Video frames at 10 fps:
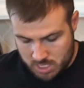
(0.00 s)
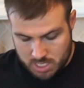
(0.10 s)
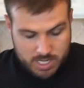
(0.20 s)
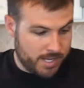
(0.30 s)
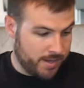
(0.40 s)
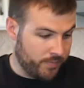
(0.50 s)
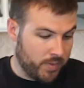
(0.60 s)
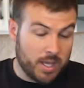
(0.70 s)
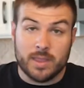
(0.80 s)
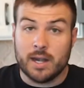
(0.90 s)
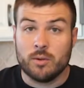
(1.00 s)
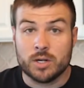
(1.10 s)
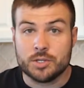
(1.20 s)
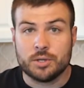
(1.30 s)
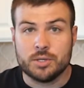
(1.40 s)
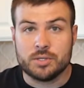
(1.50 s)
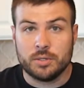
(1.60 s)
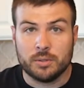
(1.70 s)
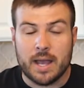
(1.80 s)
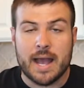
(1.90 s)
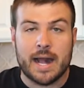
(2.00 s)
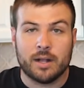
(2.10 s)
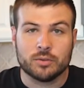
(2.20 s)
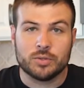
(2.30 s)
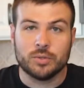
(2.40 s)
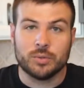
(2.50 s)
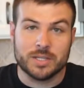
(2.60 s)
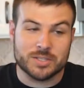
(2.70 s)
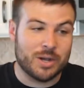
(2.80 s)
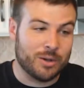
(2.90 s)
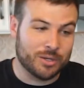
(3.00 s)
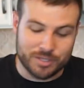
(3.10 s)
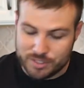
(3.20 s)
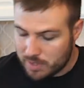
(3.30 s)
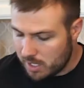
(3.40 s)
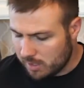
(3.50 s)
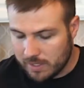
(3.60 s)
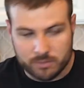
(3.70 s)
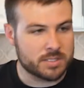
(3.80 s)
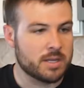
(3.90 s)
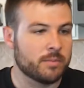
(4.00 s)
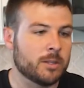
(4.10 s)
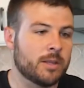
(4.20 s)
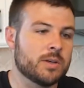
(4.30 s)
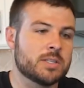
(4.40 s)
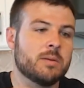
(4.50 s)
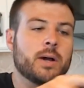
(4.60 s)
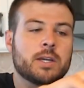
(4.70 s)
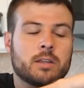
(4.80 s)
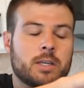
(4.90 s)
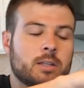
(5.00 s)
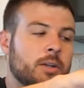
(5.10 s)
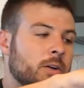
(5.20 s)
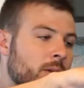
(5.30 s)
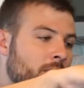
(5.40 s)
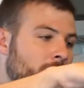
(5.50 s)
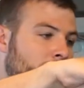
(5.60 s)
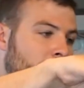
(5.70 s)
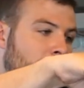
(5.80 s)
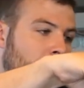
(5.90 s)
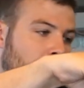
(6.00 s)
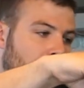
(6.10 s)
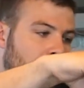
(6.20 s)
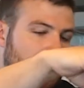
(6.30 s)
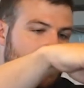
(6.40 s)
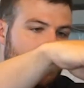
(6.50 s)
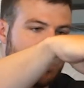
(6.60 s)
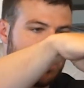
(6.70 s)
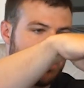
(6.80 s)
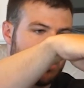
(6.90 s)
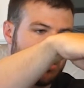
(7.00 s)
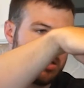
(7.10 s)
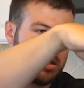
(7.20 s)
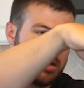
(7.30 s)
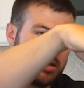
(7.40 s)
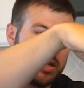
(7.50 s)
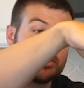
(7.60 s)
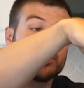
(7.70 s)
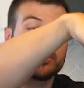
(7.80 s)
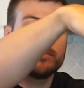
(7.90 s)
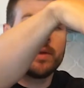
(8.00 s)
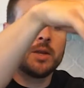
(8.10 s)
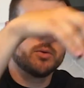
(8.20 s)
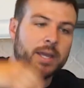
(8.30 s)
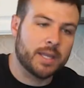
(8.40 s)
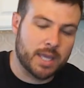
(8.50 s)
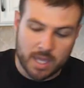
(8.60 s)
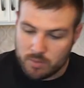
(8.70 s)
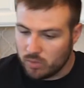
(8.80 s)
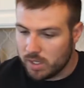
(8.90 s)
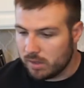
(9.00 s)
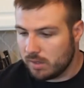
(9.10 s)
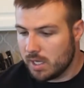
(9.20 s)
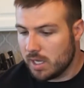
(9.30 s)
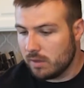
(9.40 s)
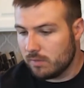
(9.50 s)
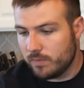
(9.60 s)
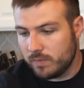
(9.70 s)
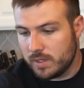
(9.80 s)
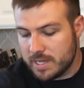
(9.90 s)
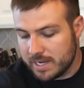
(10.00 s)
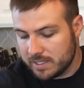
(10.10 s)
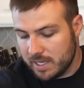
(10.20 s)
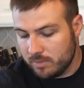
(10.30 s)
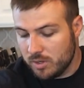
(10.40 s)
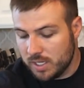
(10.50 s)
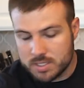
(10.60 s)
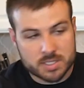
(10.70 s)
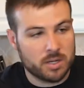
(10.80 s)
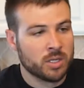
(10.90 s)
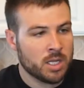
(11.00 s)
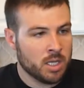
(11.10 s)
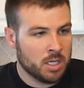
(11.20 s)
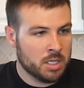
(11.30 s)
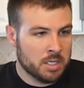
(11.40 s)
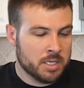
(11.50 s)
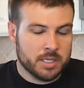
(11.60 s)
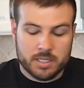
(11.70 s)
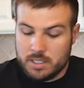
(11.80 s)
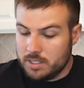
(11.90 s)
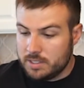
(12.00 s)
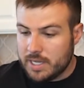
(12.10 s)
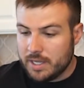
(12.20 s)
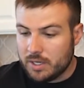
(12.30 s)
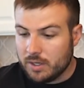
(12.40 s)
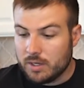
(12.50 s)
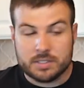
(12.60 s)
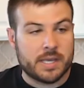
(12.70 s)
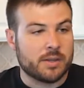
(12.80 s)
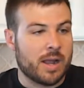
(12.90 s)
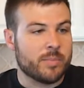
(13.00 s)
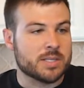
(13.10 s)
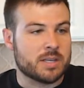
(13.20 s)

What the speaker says: And then I want to show you too how to install it on your spotter. That was something that wasn't abundantly clear to me from the instruction manual that came with the Tactacam unit. So take your eyepiece